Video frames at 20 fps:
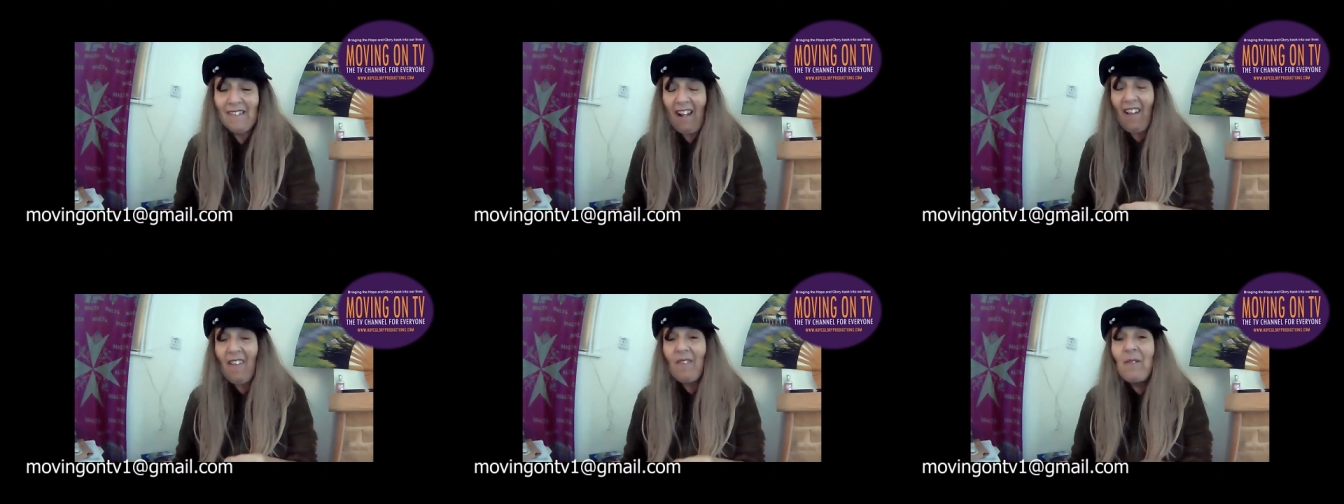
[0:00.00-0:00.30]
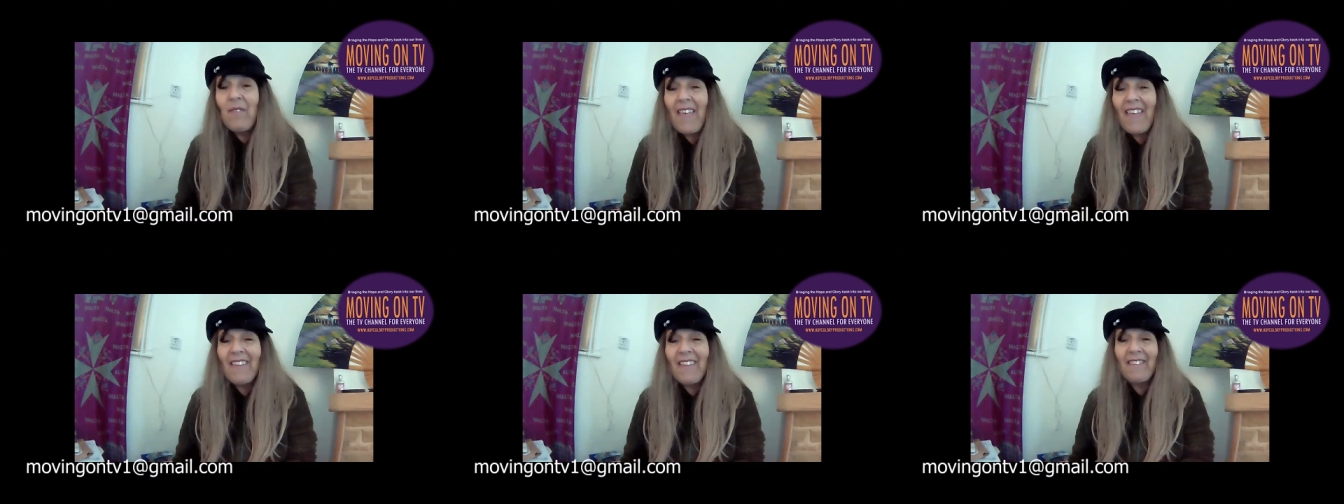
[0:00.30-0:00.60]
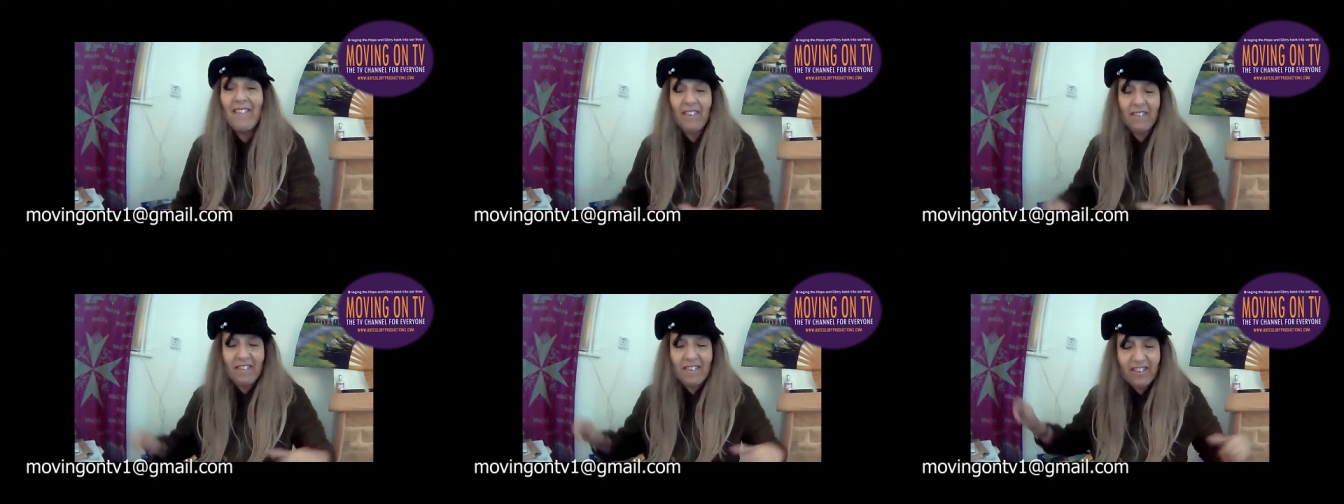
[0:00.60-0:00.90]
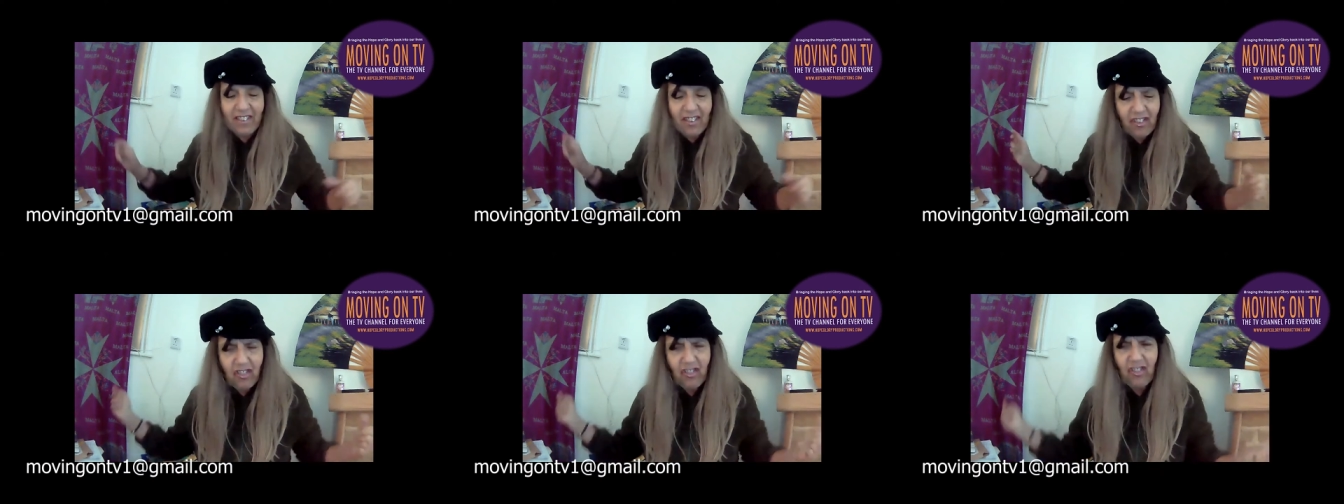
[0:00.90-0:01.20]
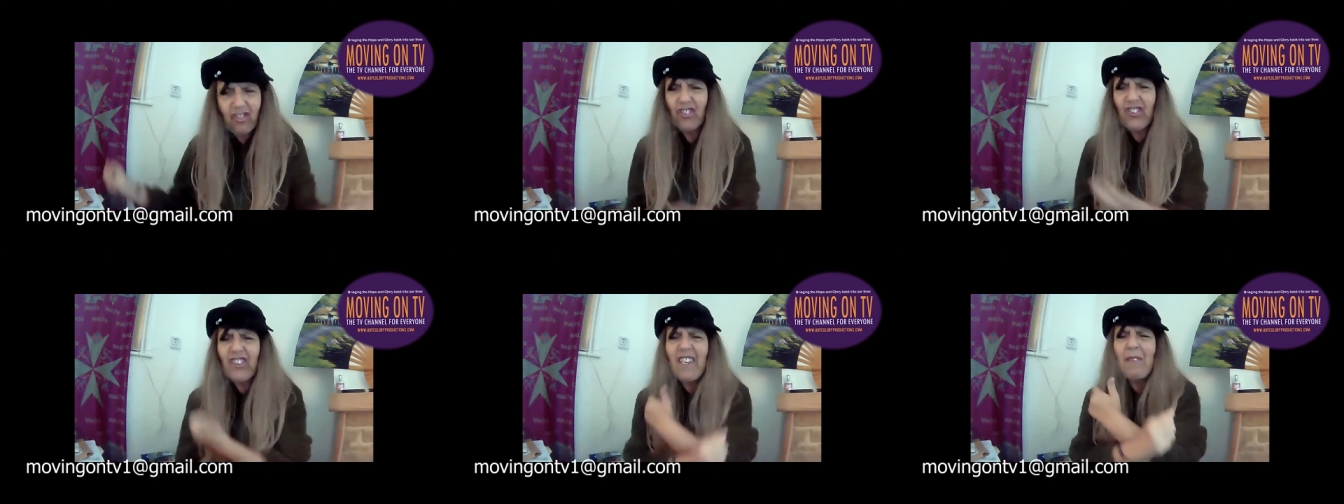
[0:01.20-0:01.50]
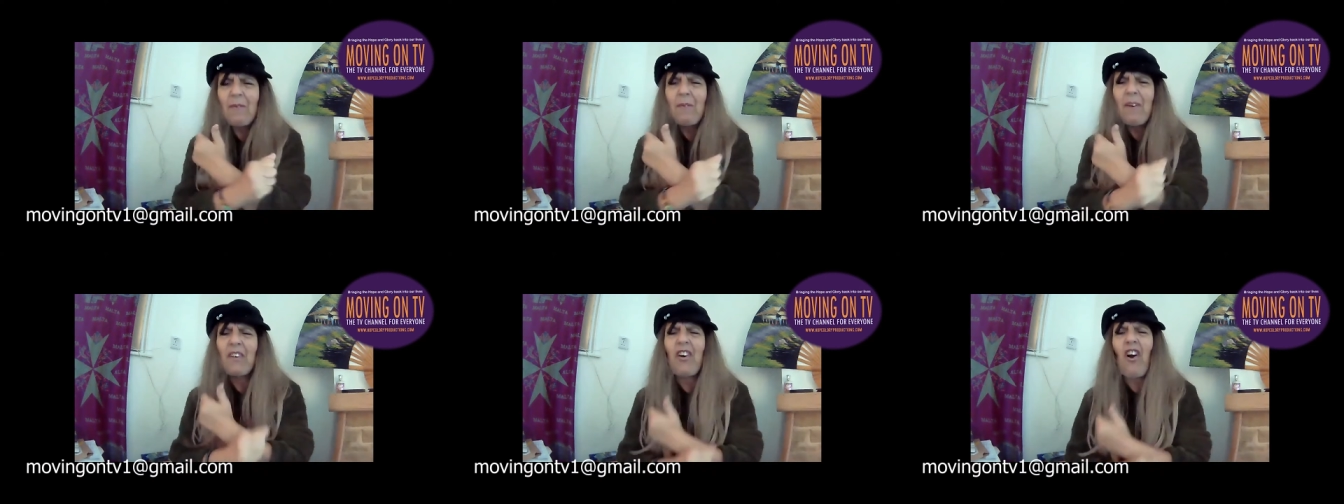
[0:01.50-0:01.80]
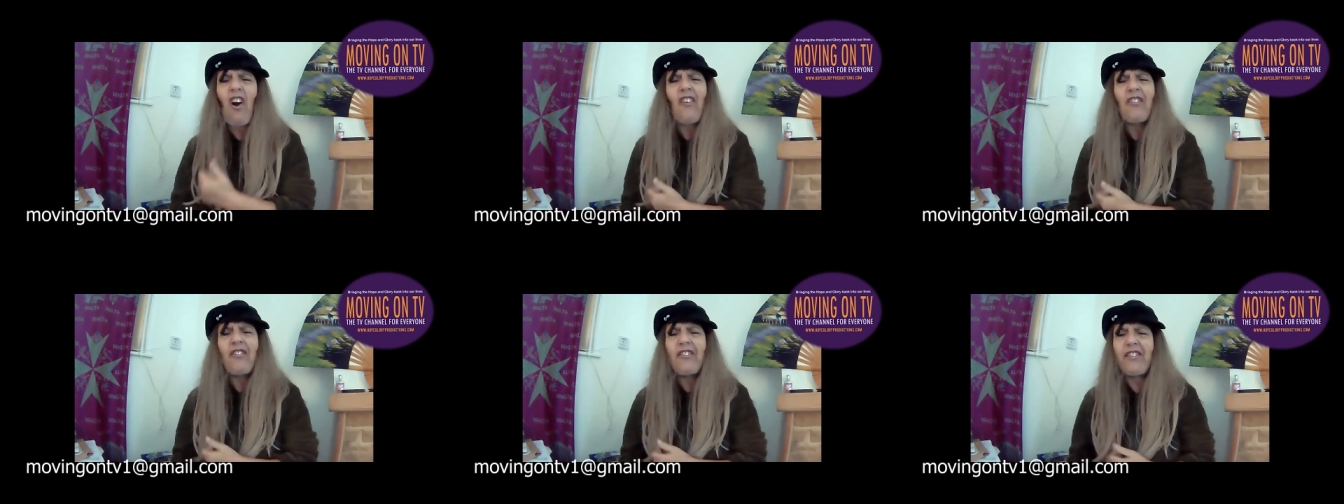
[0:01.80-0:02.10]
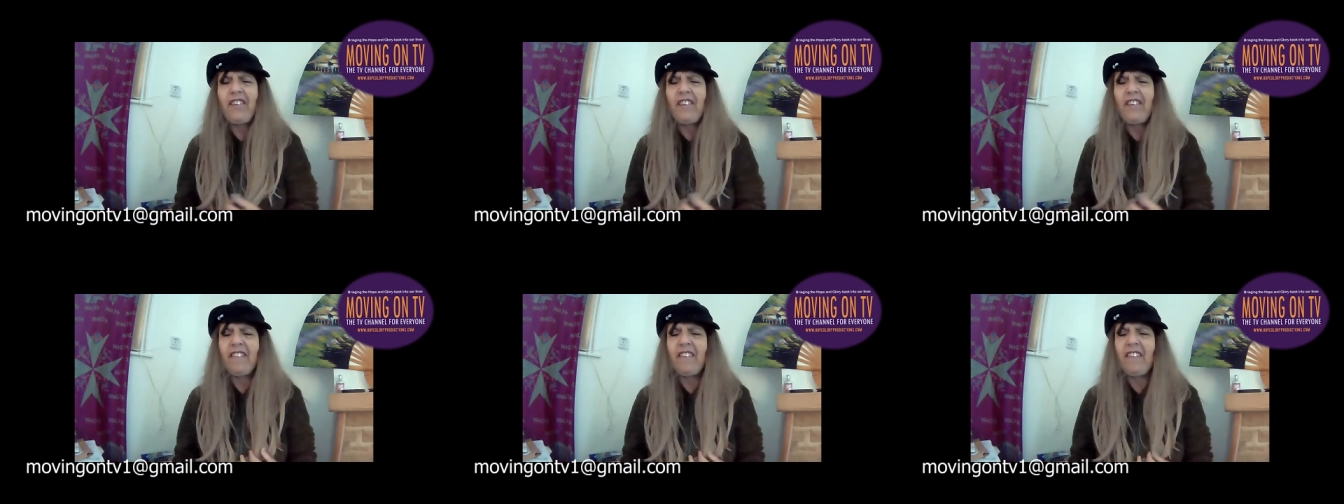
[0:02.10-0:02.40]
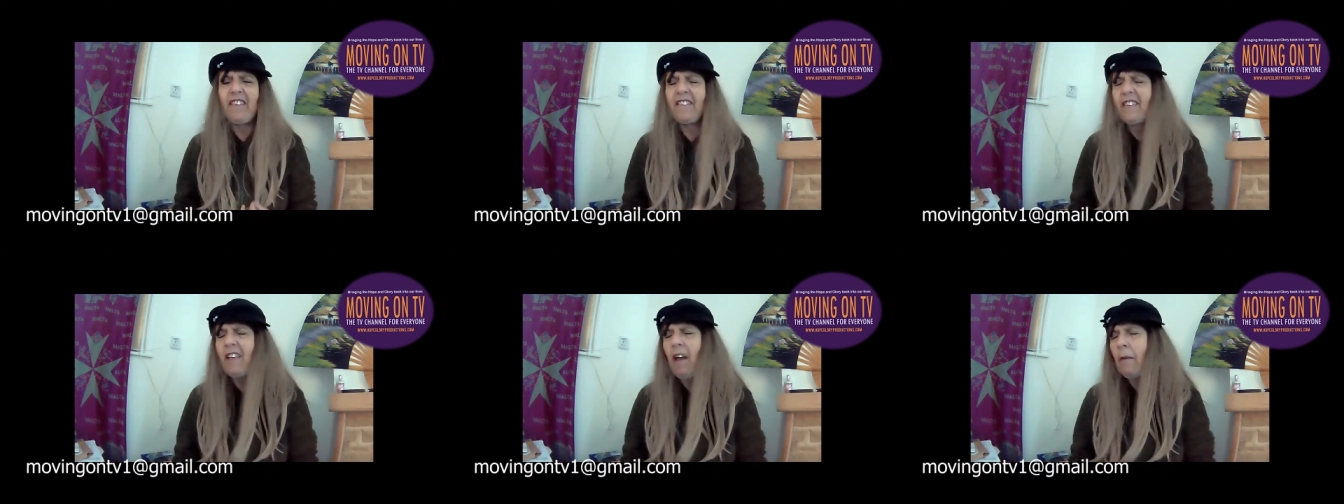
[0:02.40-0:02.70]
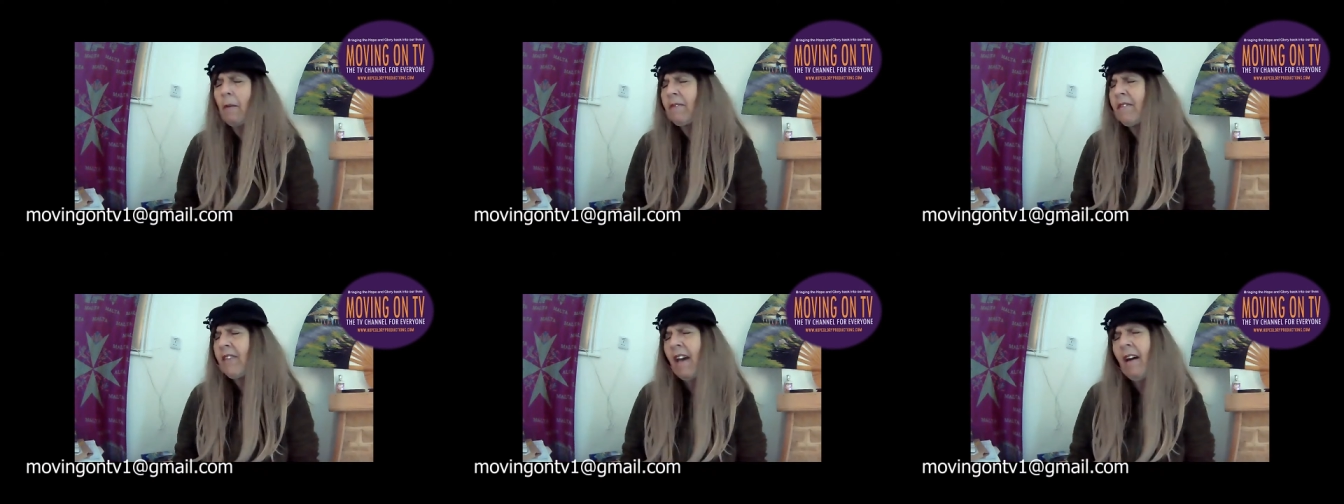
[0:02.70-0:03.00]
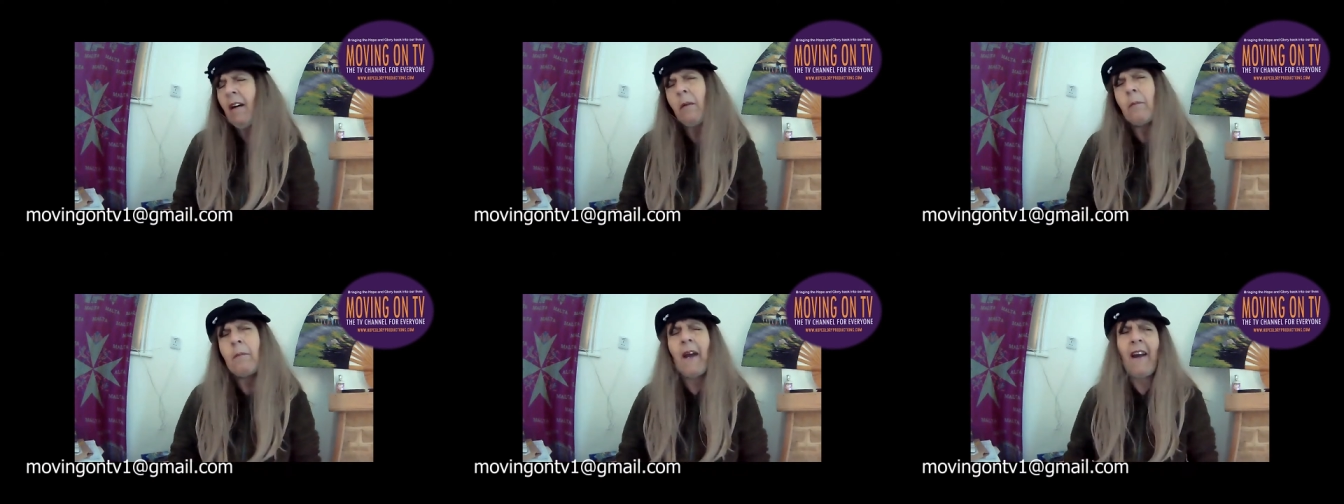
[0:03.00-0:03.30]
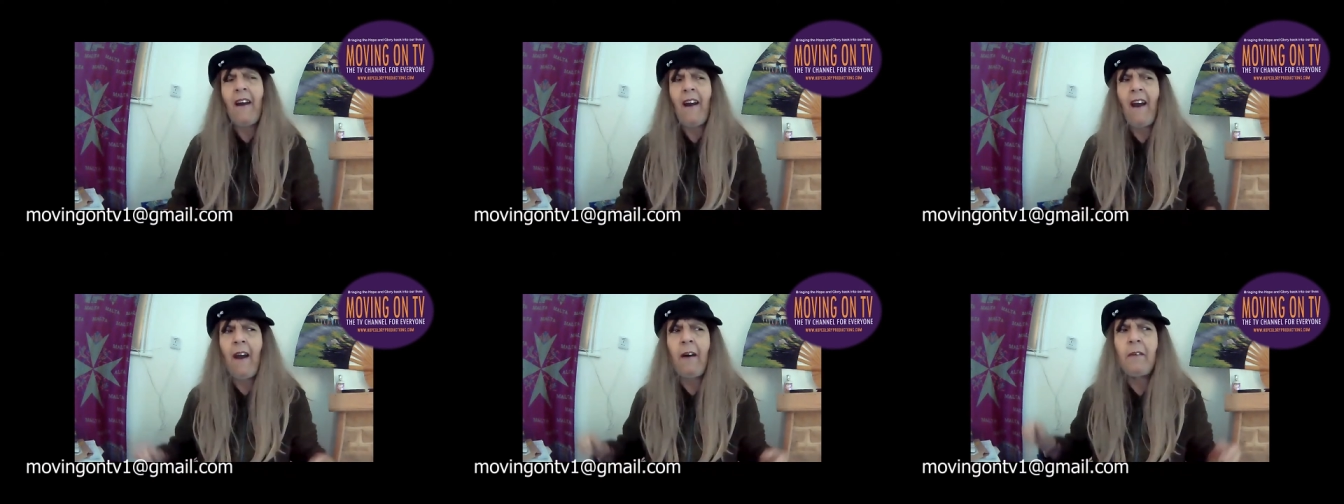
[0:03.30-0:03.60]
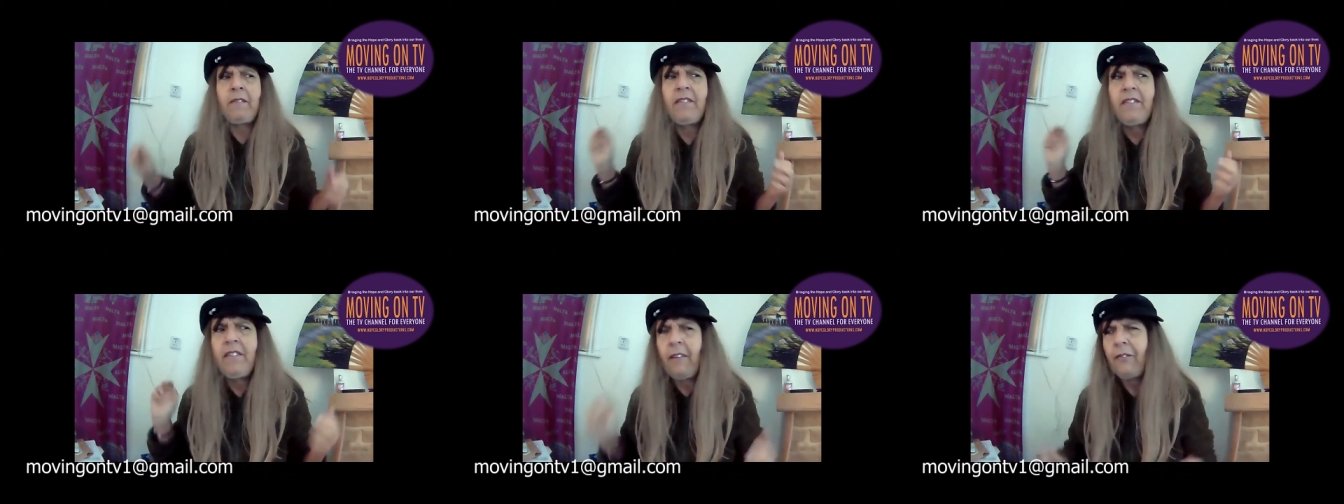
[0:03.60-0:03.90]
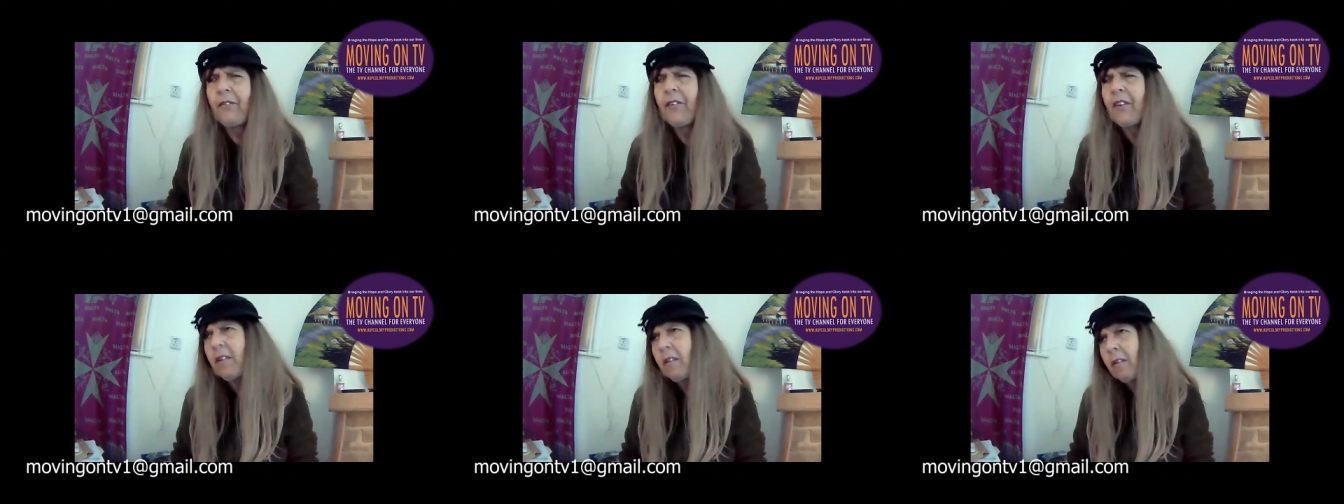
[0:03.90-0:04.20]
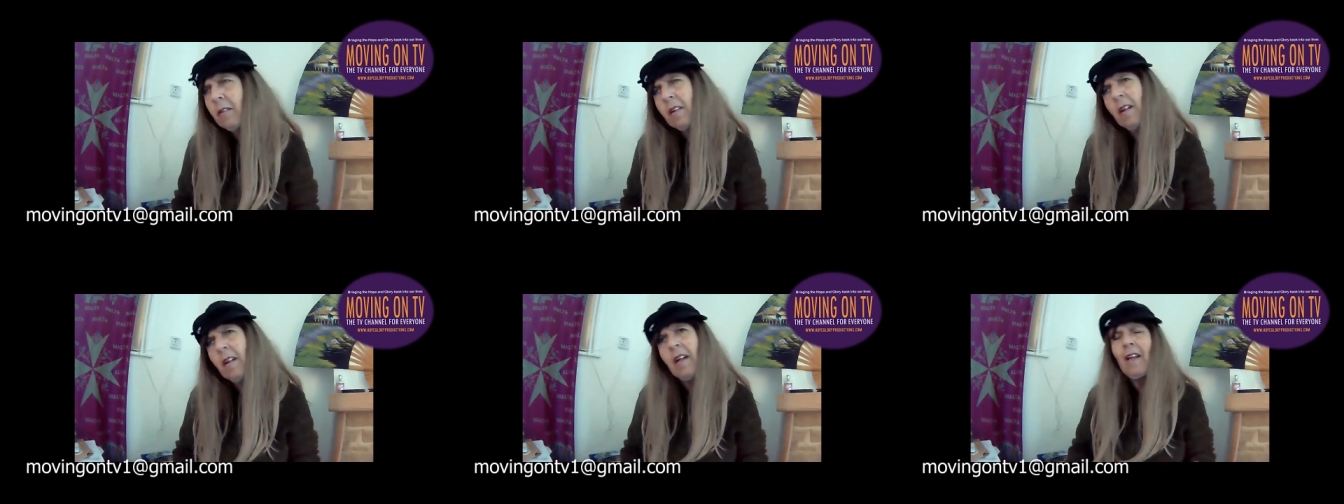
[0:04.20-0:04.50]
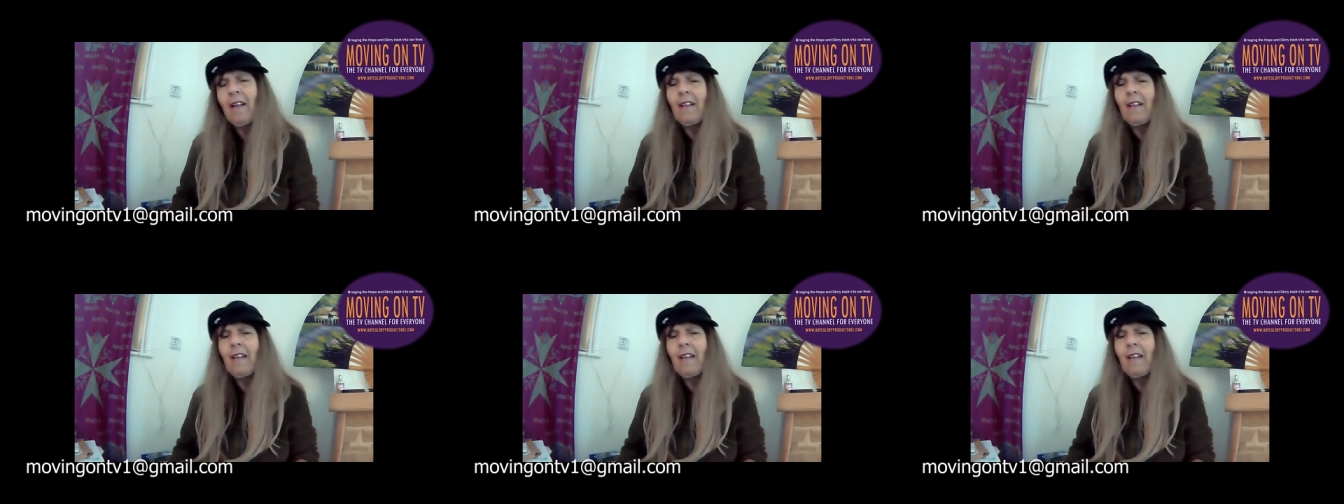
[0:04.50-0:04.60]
And then the stream of consciousness comes out about how difficult